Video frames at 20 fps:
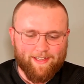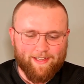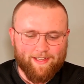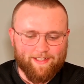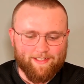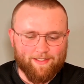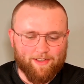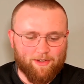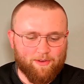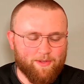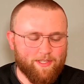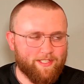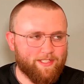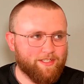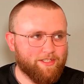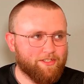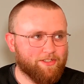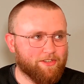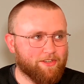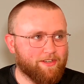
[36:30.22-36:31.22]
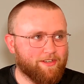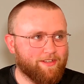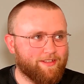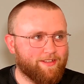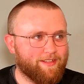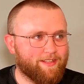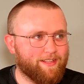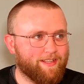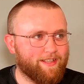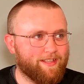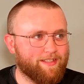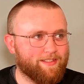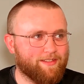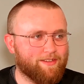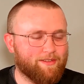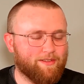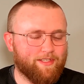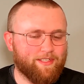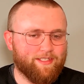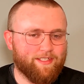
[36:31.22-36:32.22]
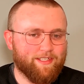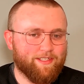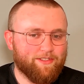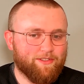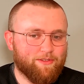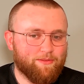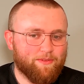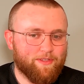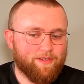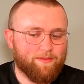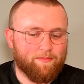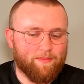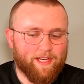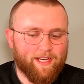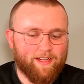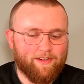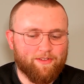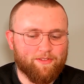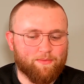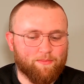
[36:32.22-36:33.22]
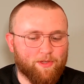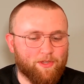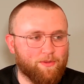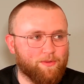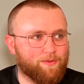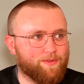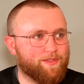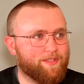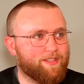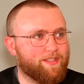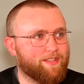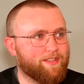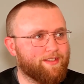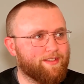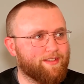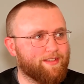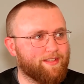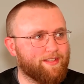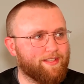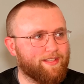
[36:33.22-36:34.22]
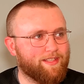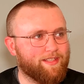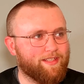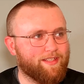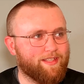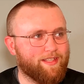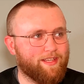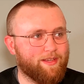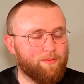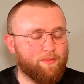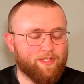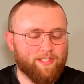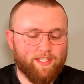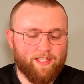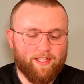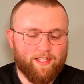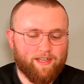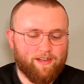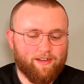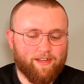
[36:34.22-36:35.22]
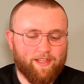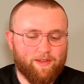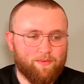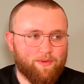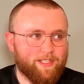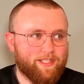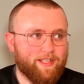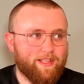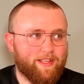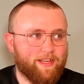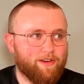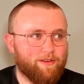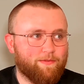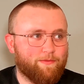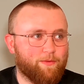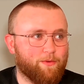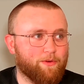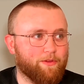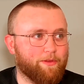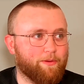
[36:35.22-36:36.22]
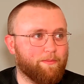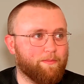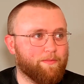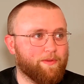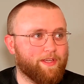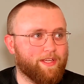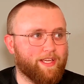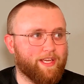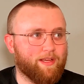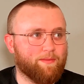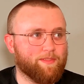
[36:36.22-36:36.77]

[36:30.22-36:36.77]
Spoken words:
He's always injured. He's injured when it matters most. He wasn't there. He wasn't there for them in Game